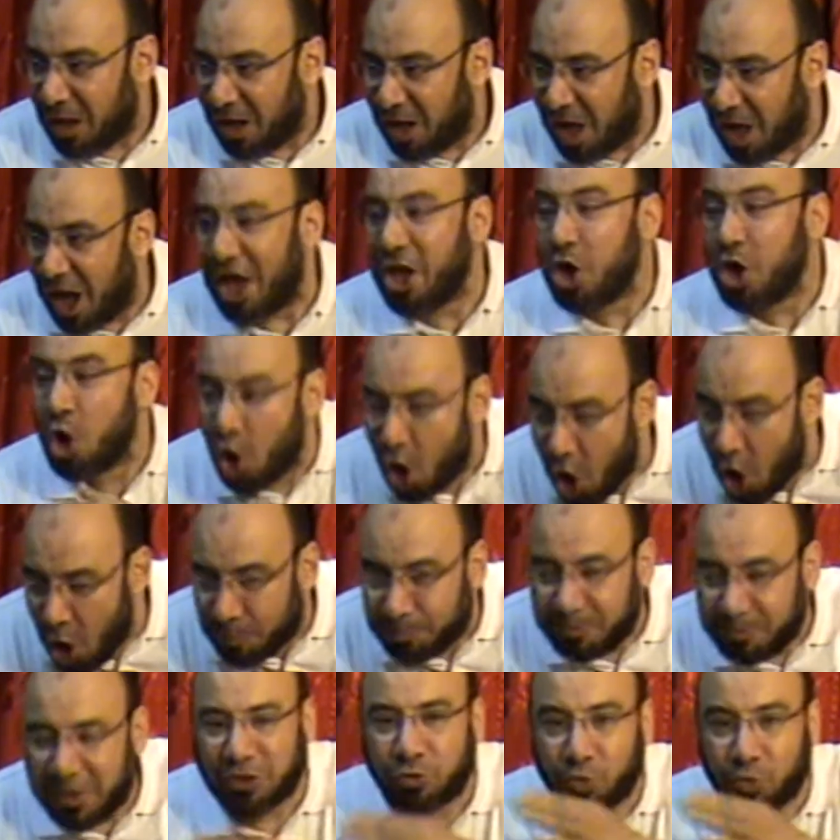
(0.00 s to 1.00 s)
I
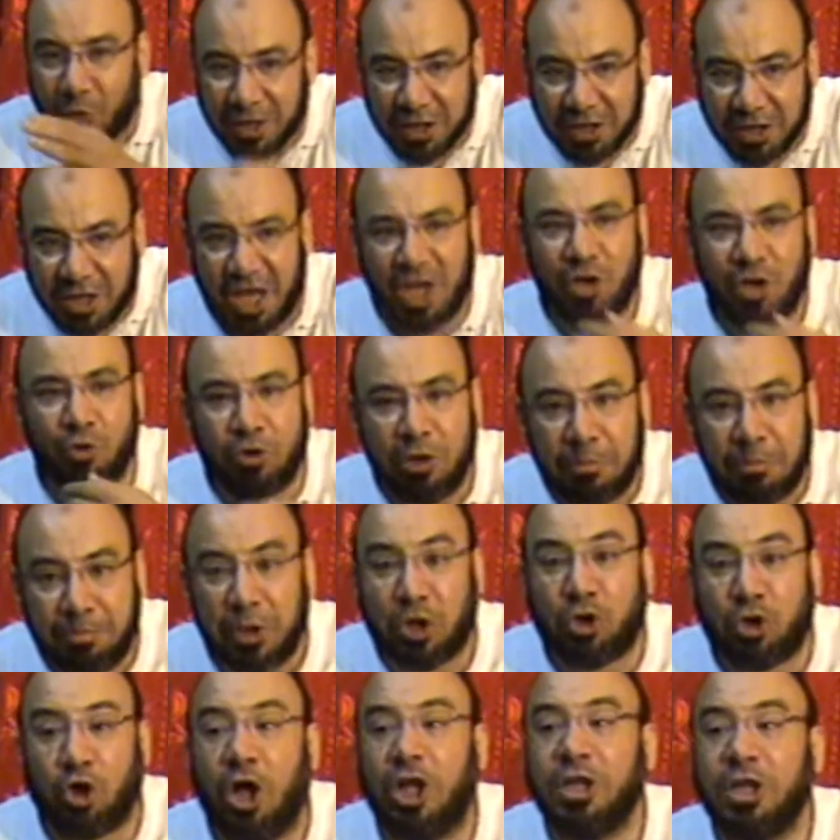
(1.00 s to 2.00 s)
hope that one day we'll be
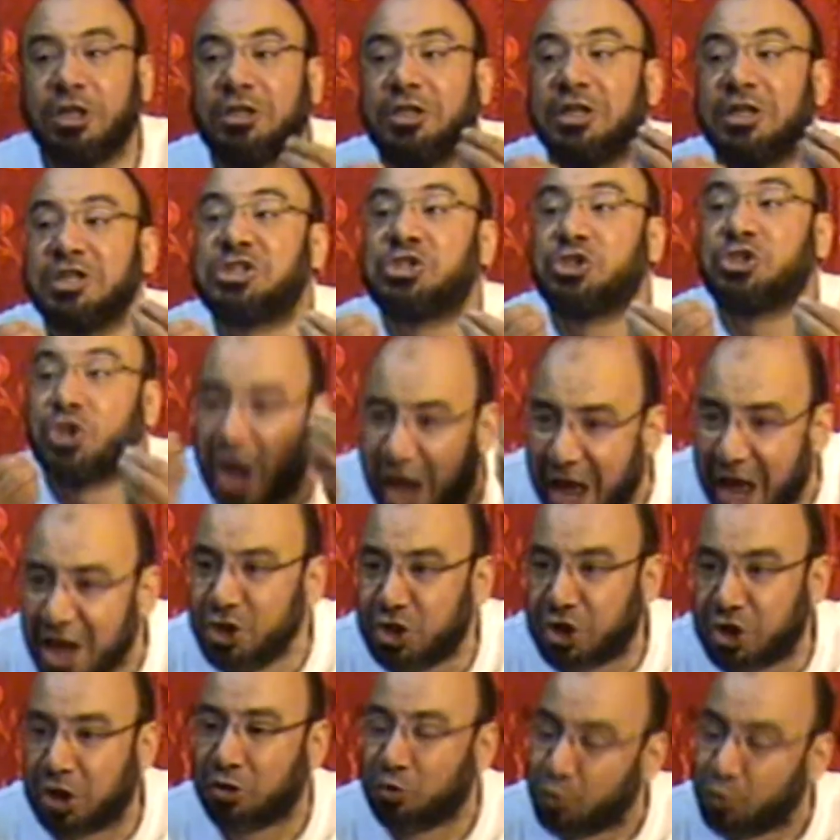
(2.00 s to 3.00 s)
called
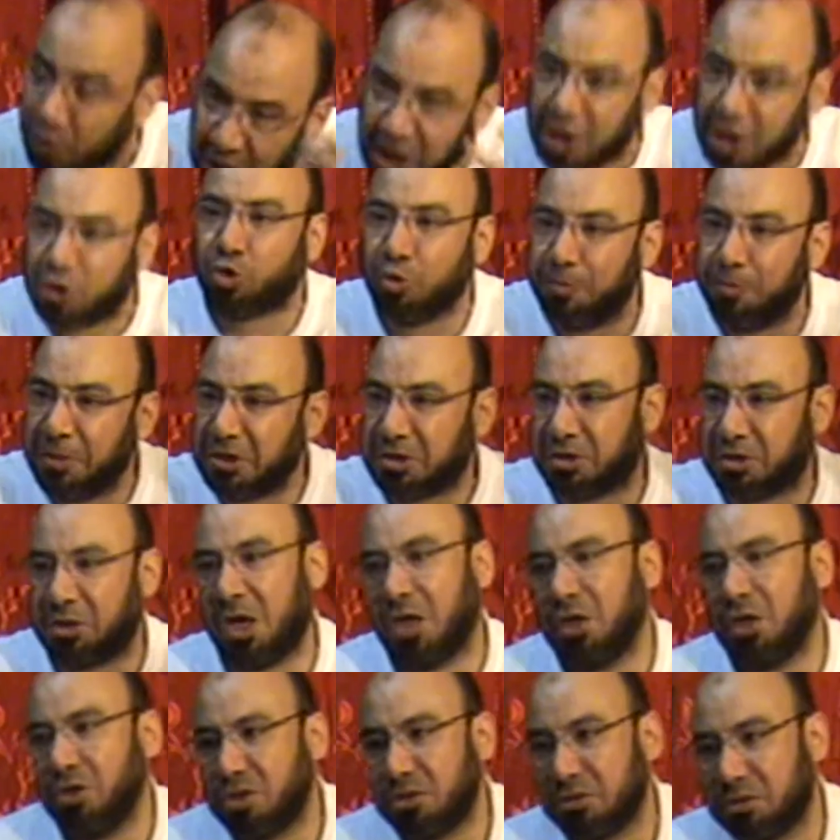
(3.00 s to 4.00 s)
stranger. We need to be
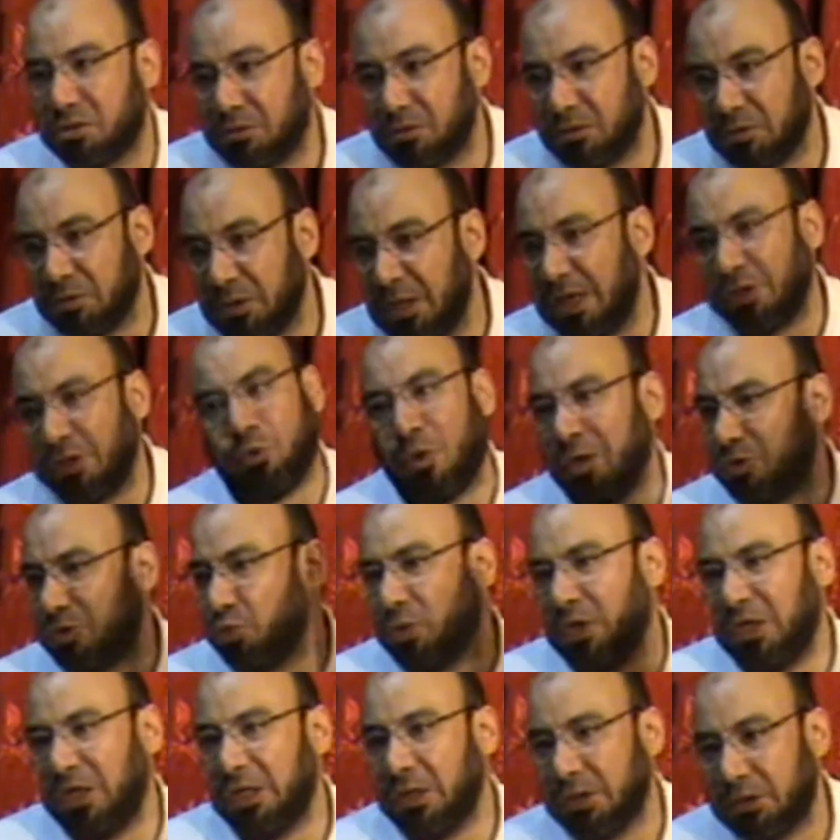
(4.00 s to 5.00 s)
stranger. That's what
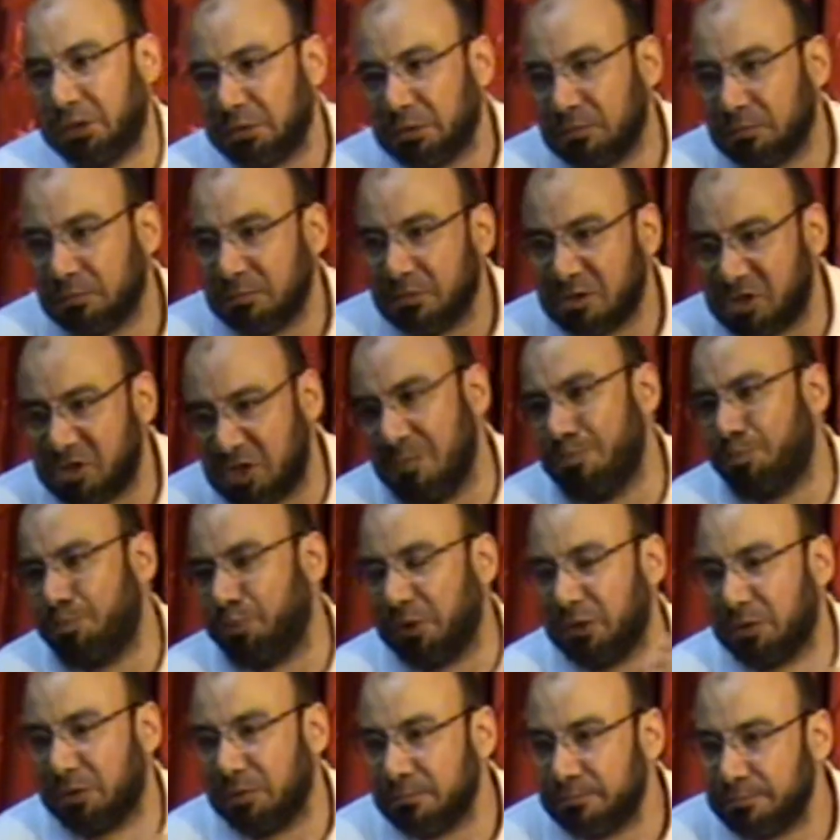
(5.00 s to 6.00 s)
we need.
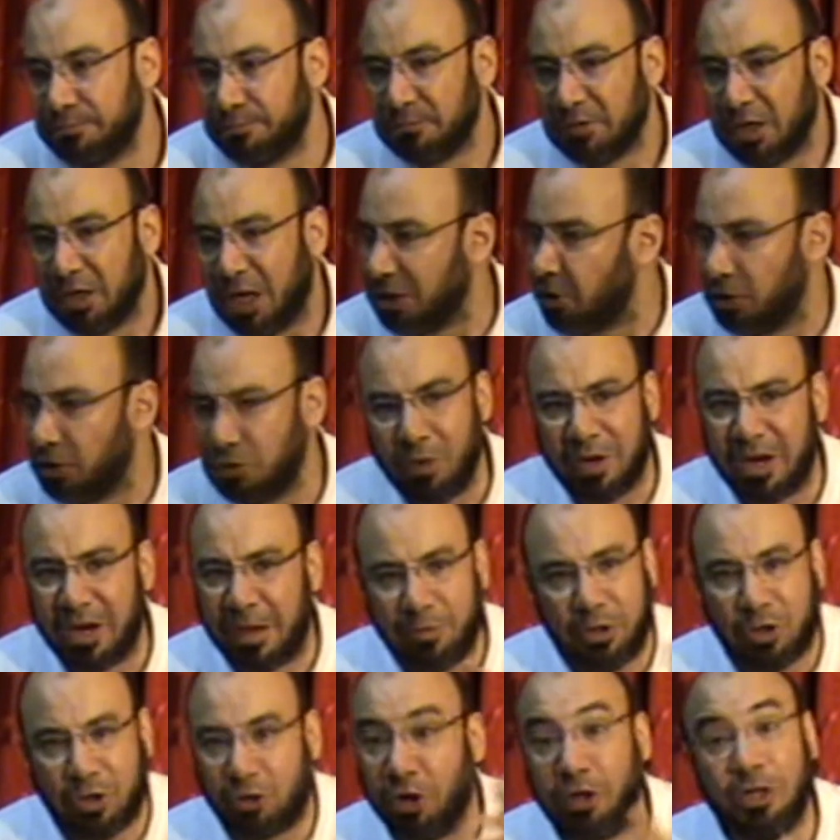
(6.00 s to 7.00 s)
Simple. I don't want to
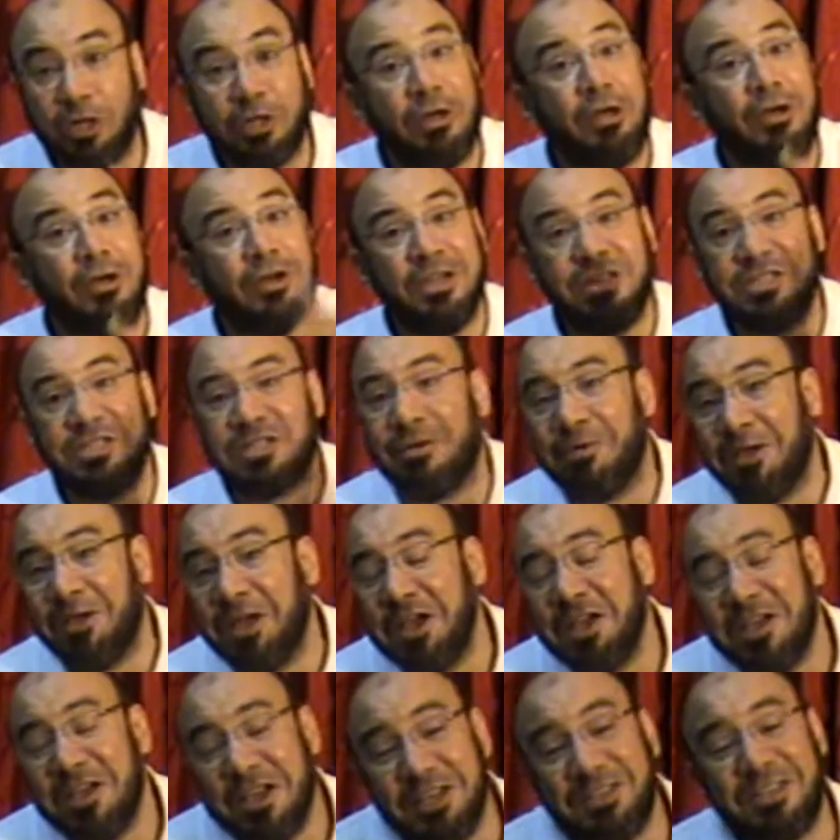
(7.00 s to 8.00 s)
be called,
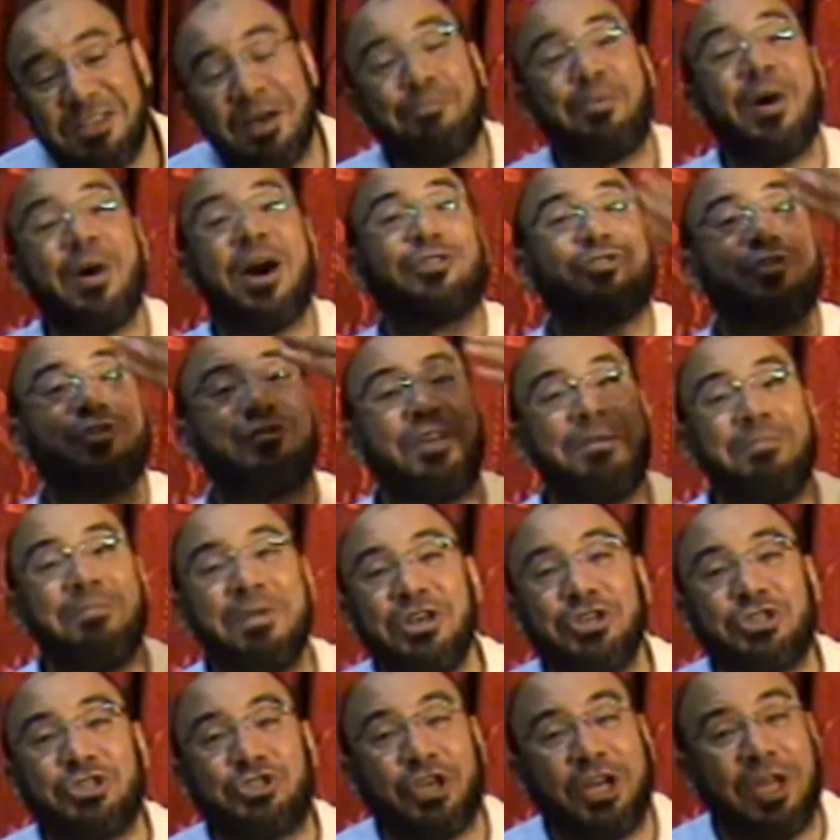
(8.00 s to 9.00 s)
oh, he's the part of the
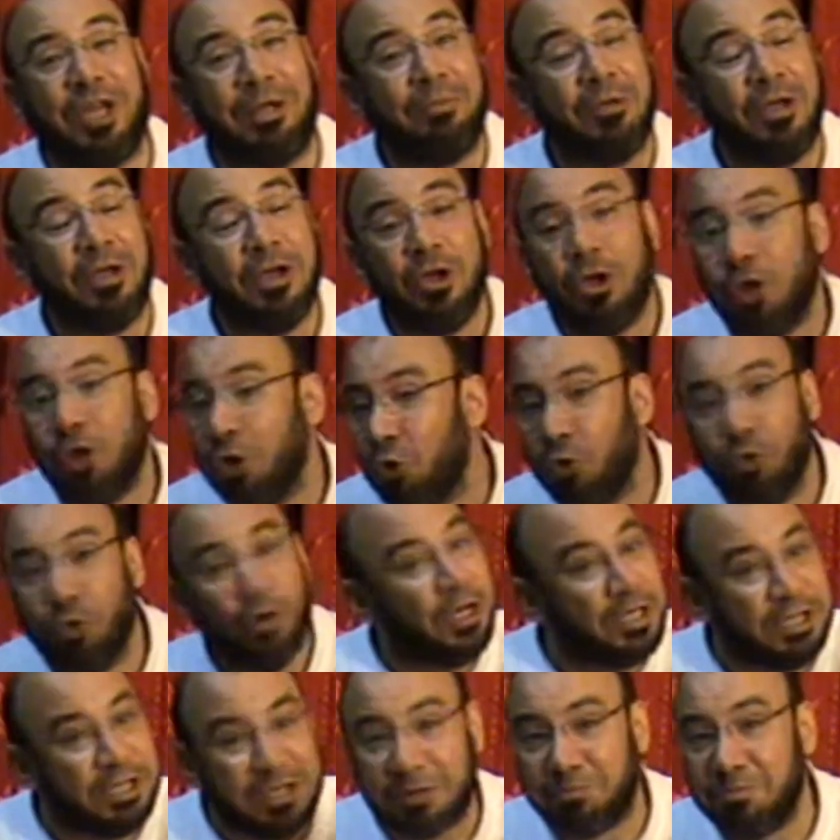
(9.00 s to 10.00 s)
mainstream.
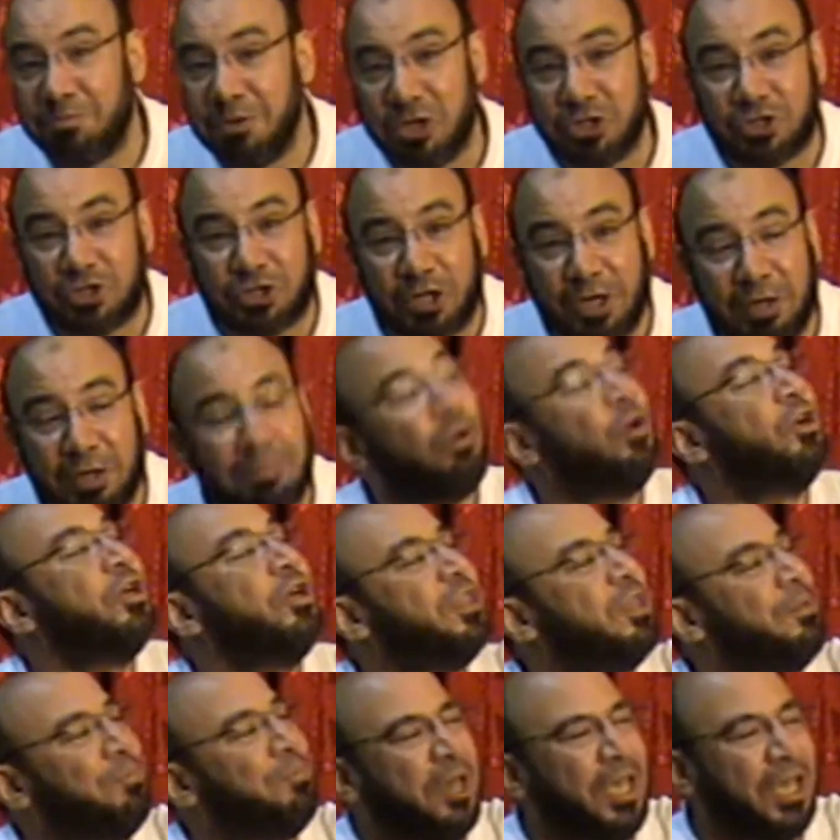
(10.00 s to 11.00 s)
Where is that mainstream?
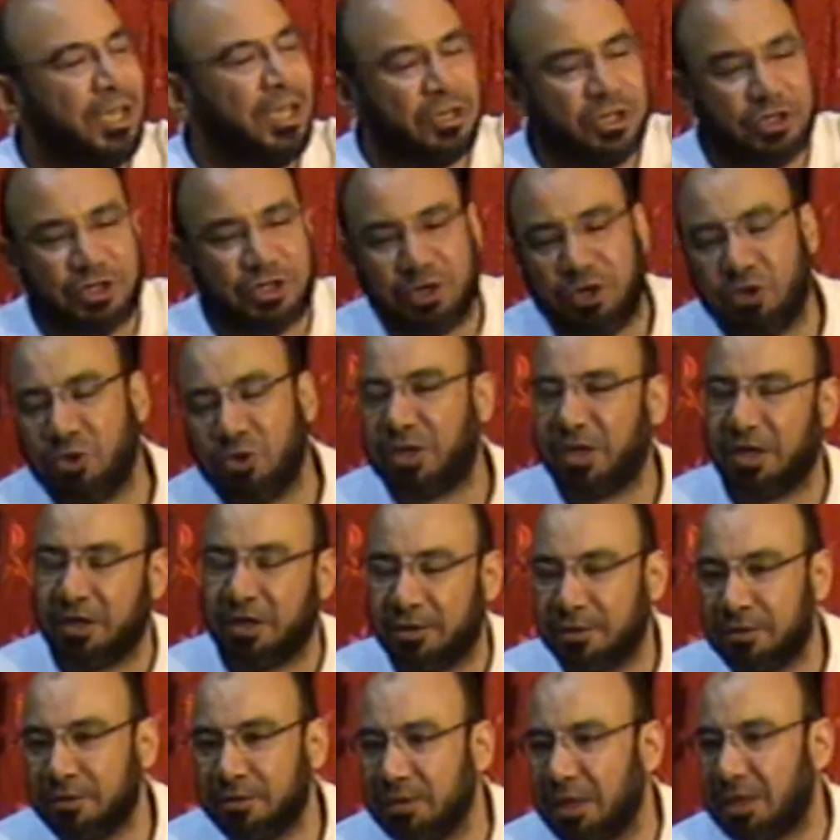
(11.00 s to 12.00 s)
On the beach. Okay,
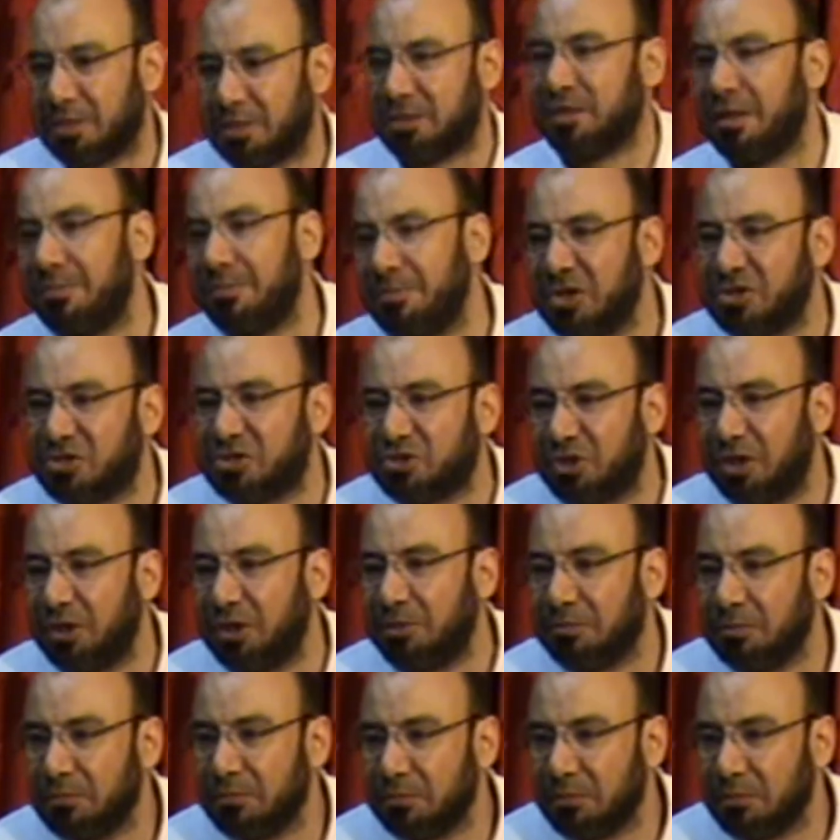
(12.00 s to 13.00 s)
that's the mainstream.